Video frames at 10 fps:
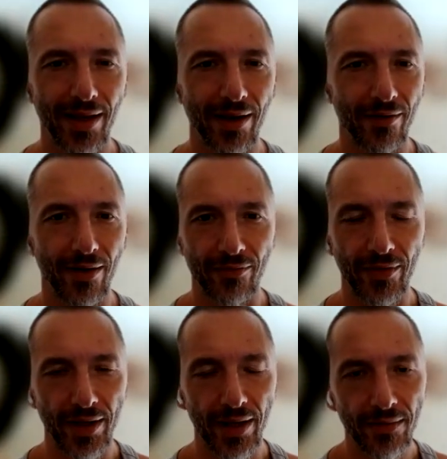Yeah,
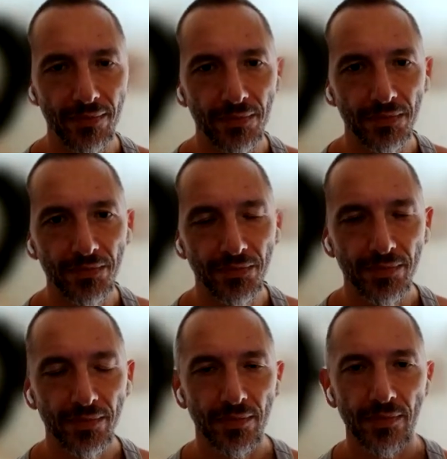just slightly
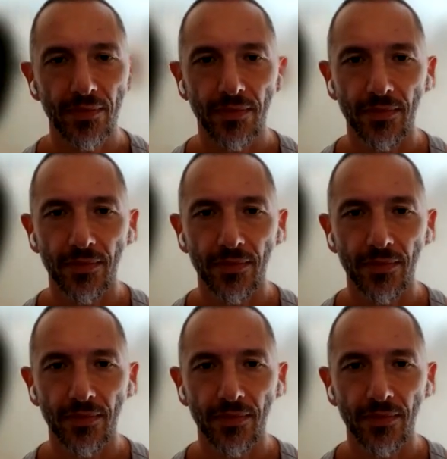smaller,